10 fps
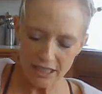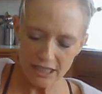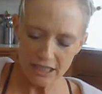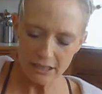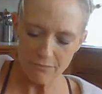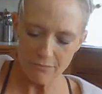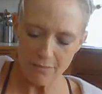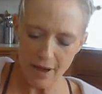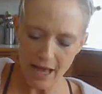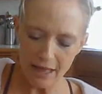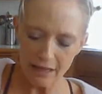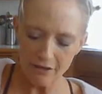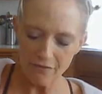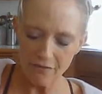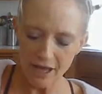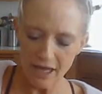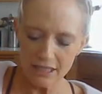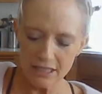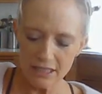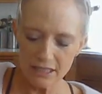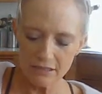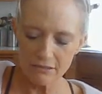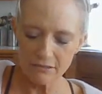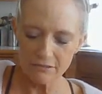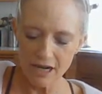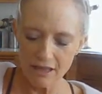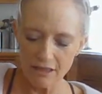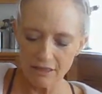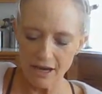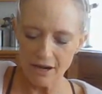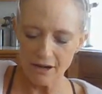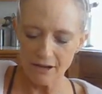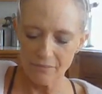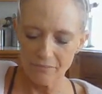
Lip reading: a smiley face right there.